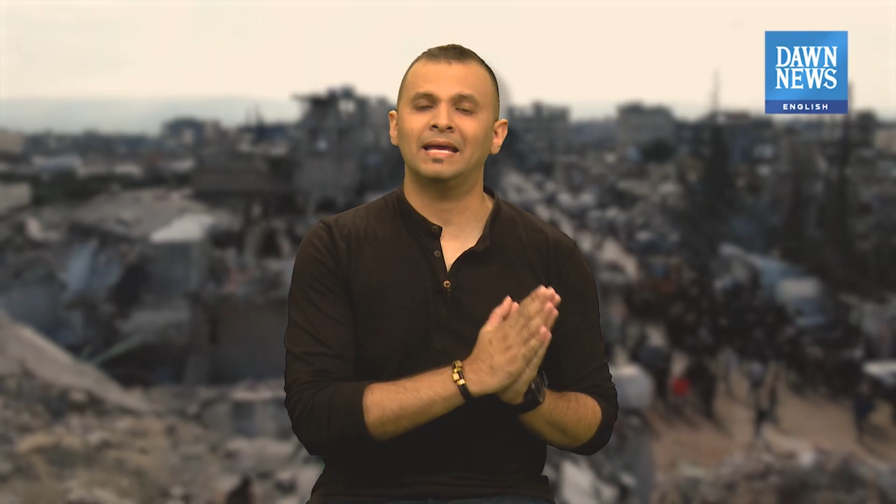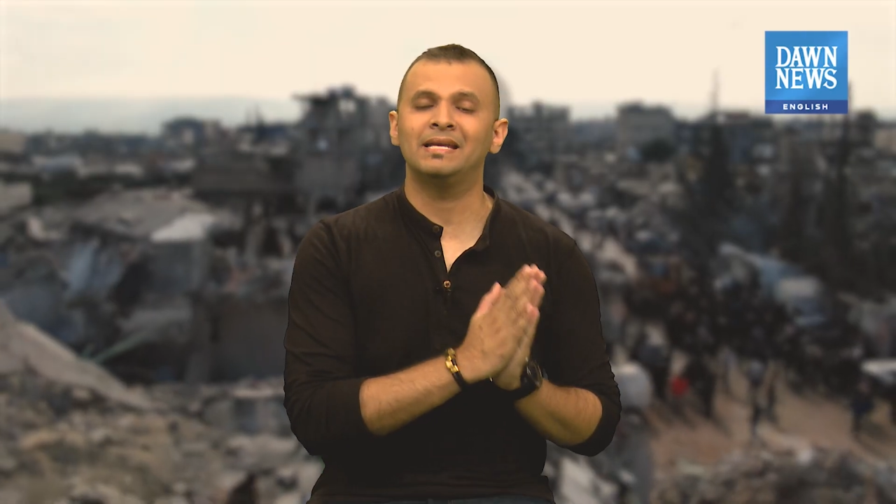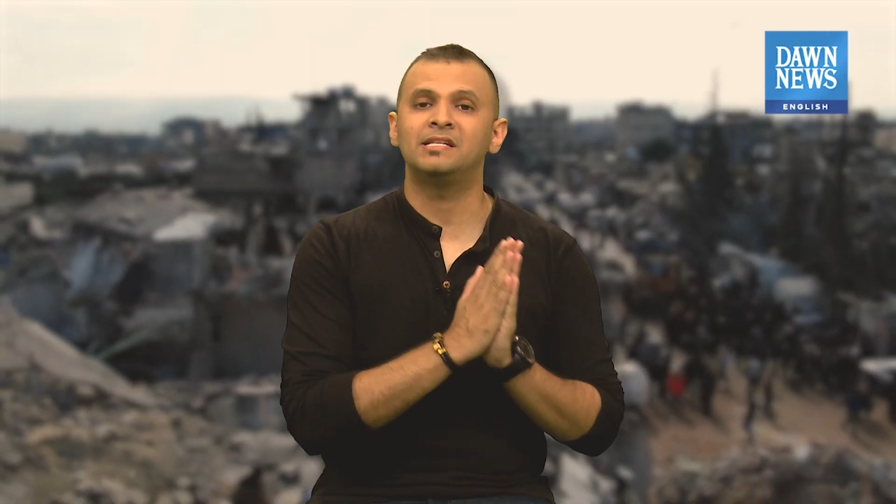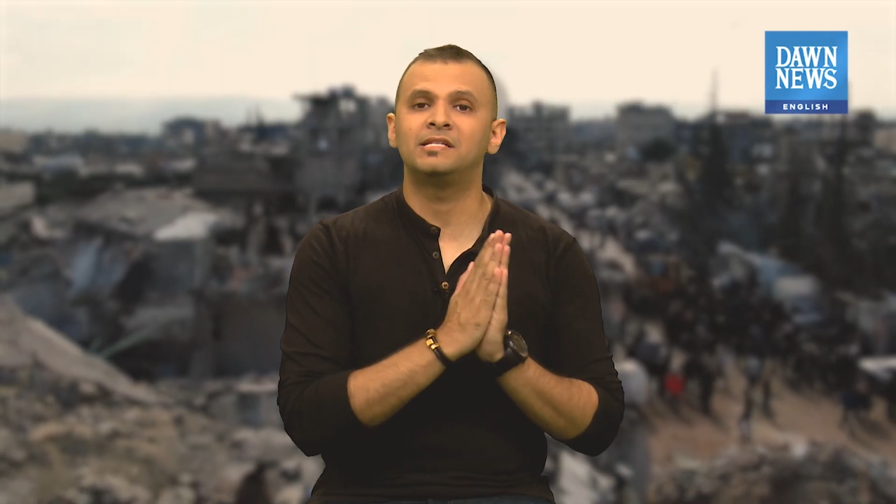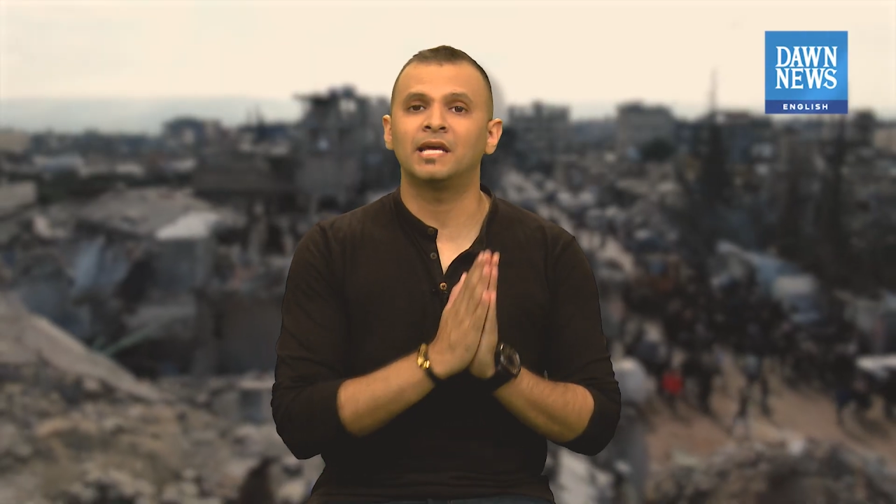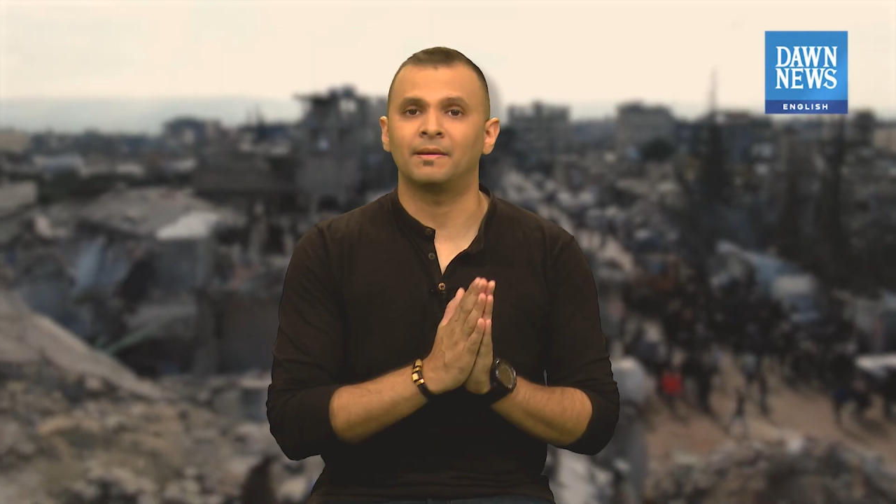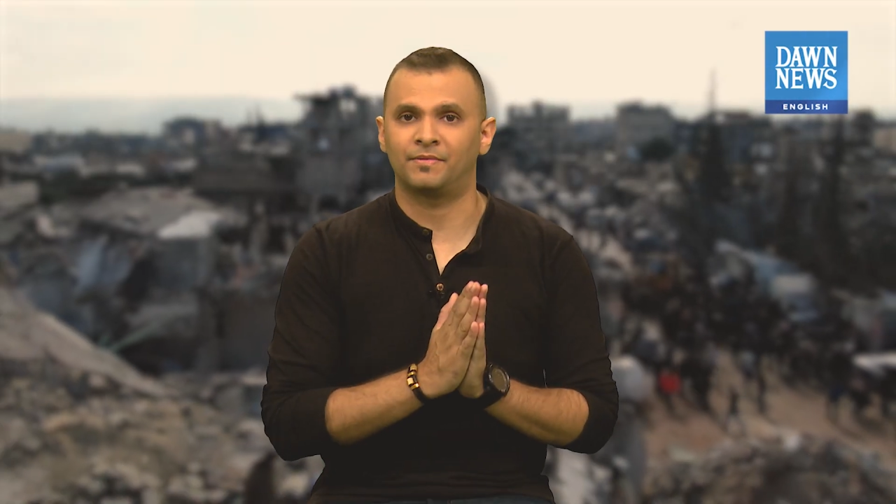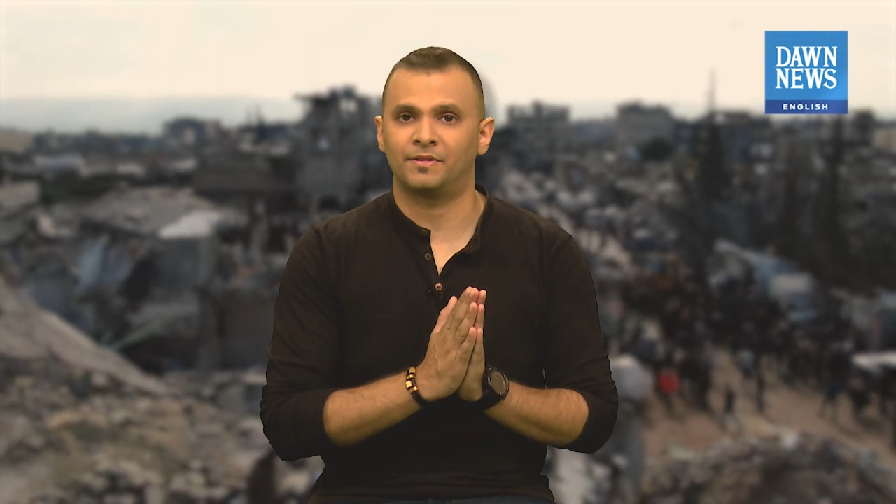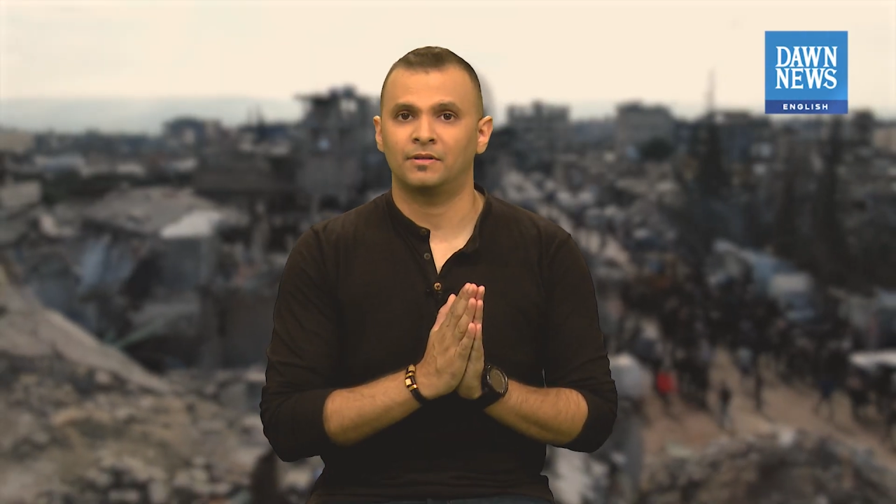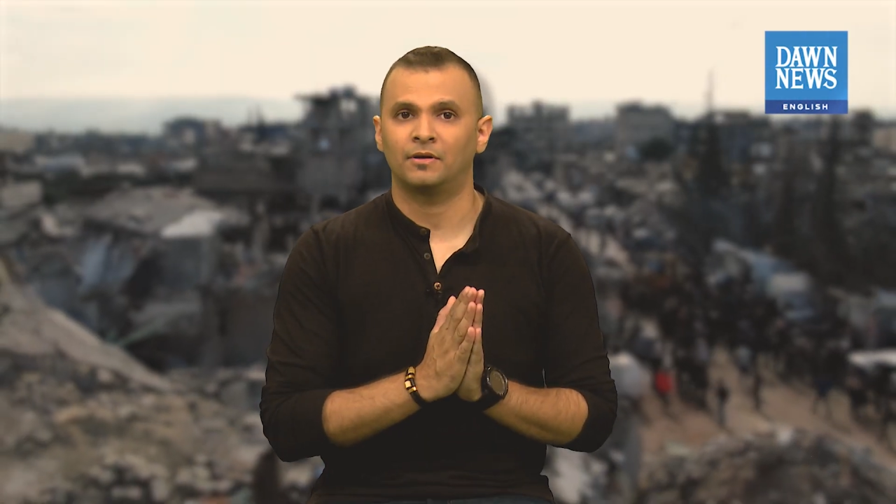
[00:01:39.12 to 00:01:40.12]
and
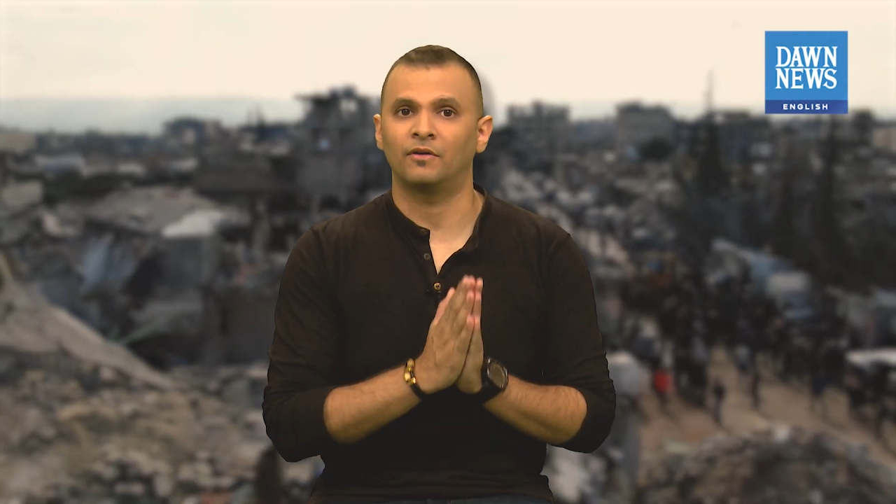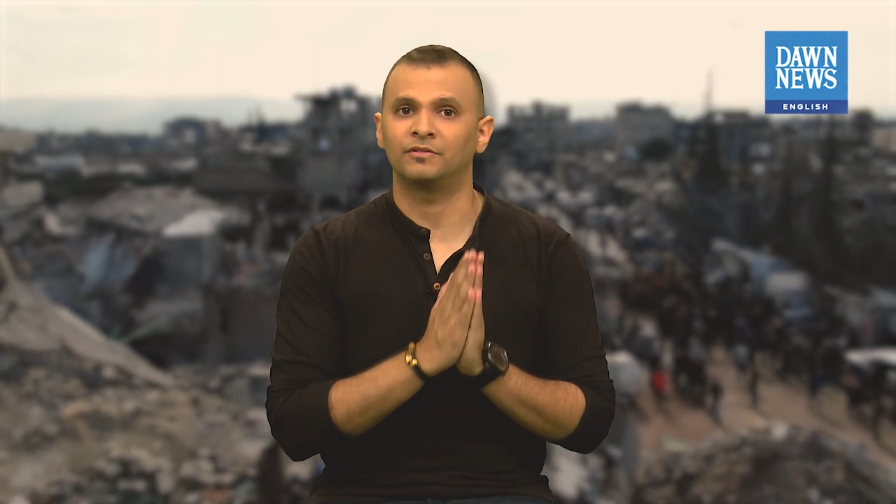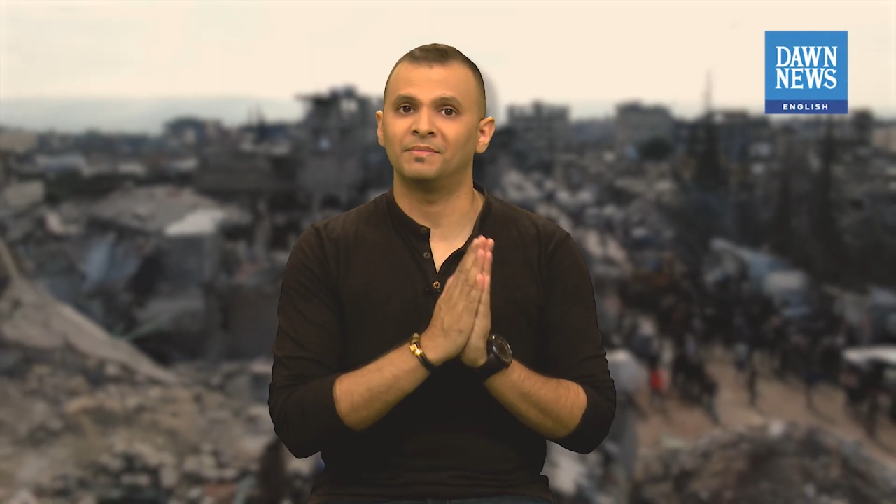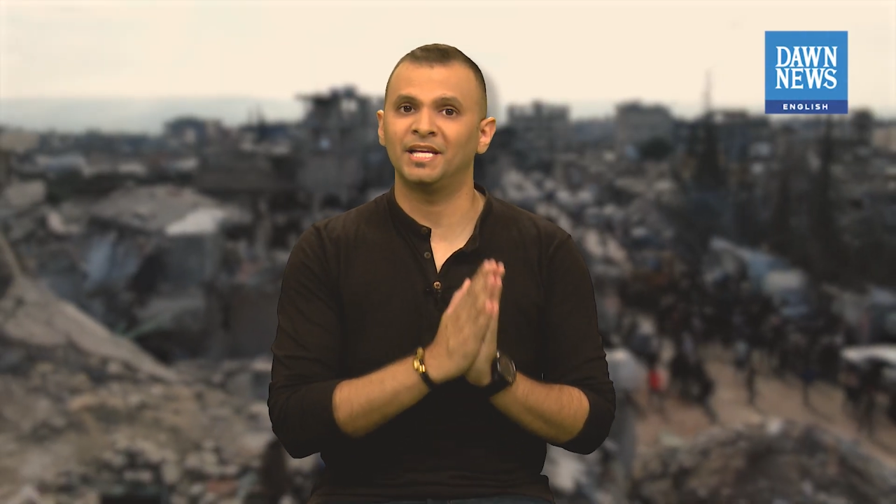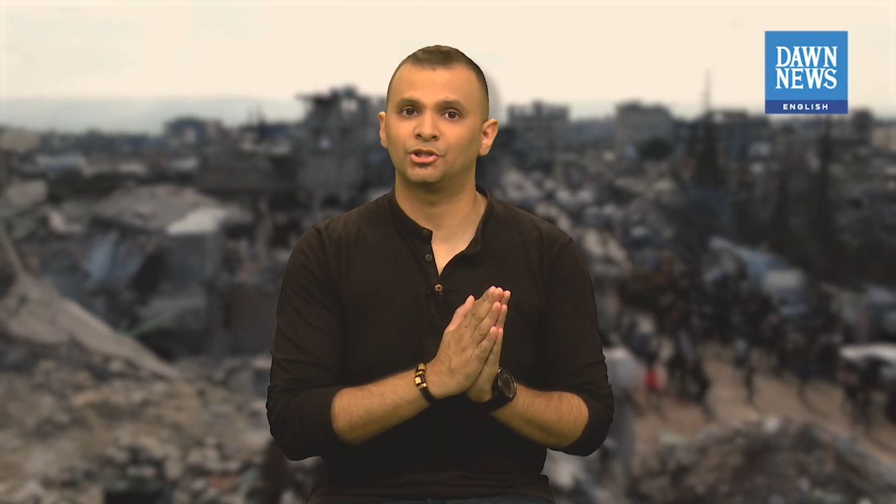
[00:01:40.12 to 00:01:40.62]
depth of the main